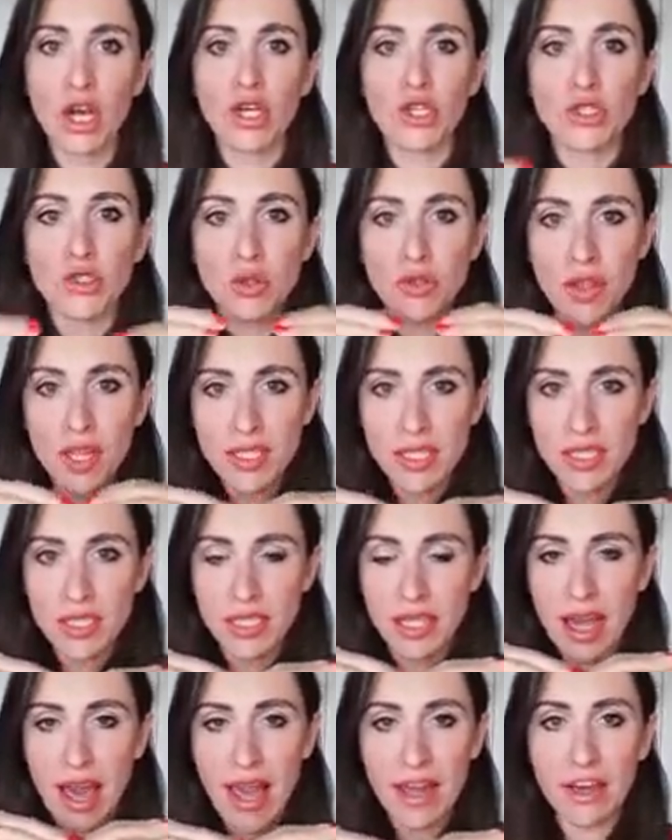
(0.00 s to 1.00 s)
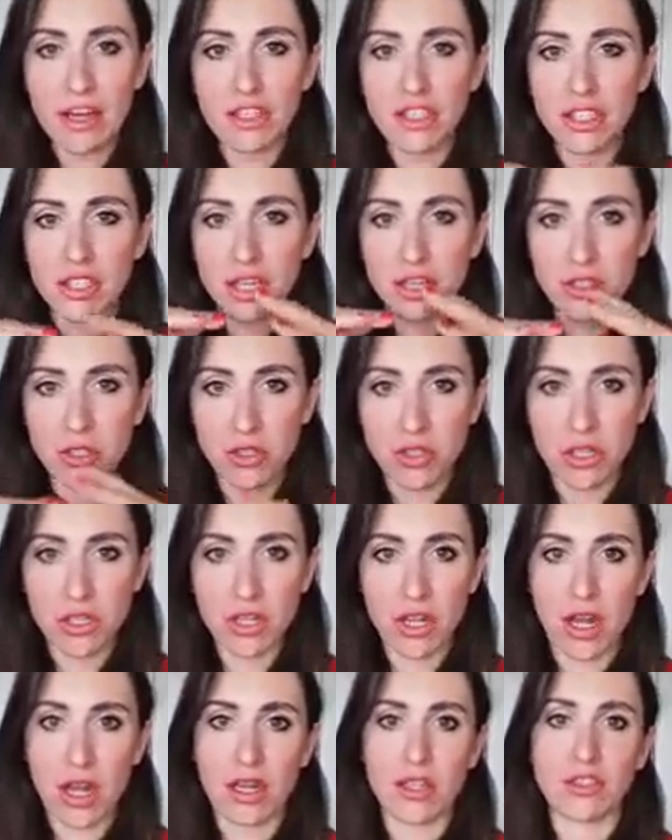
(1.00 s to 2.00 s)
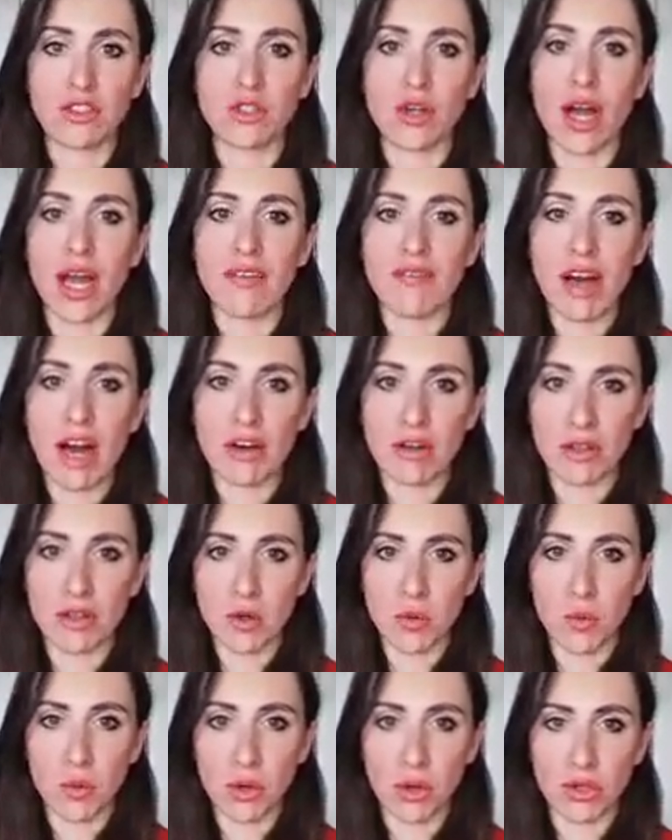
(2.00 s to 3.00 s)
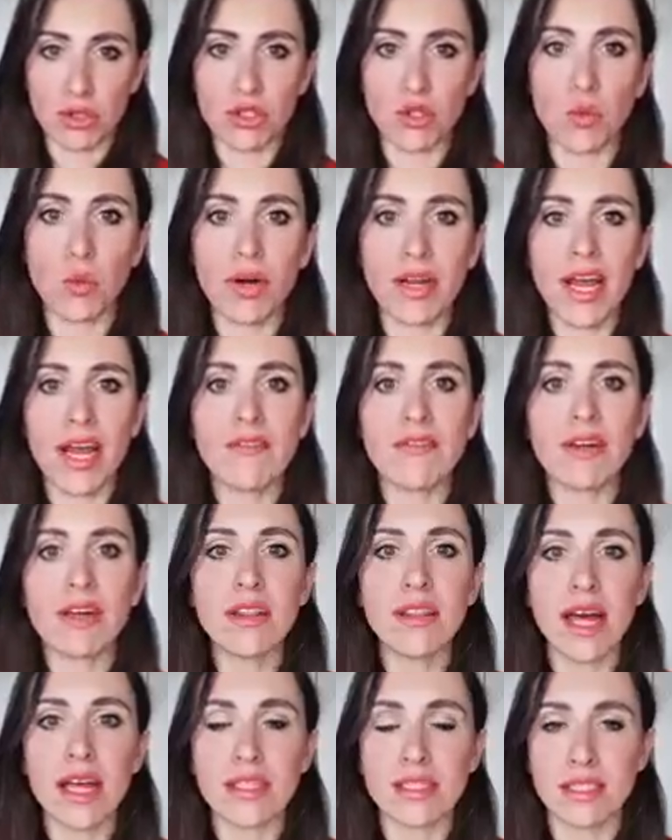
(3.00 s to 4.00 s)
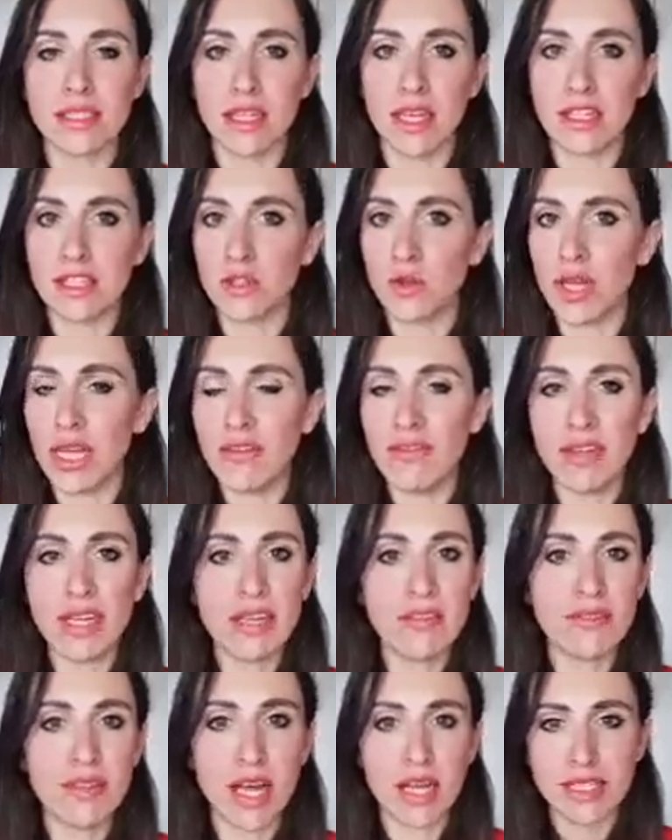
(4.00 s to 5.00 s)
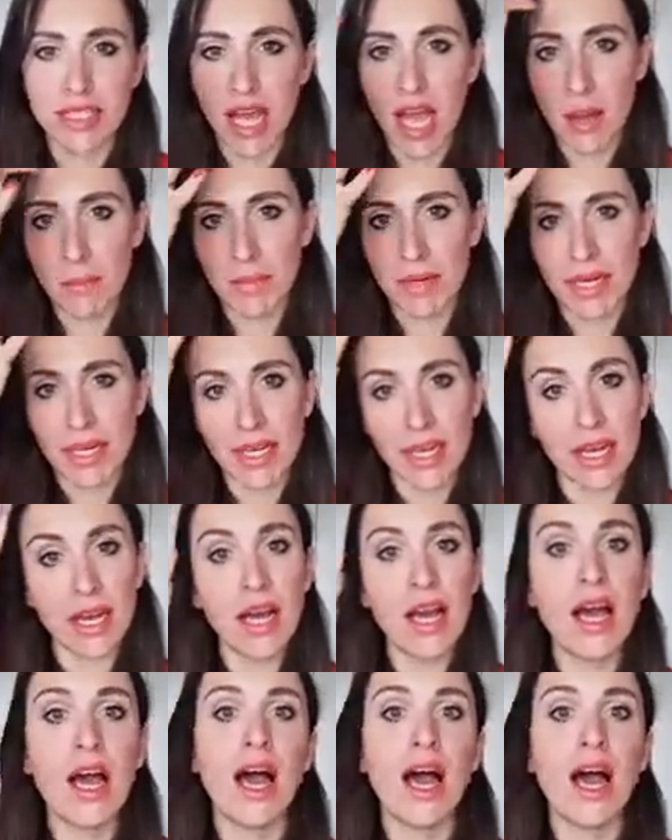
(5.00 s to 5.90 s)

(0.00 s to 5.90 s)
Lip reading: So this is the energy that is going to drive out in the world. So even if that's happening,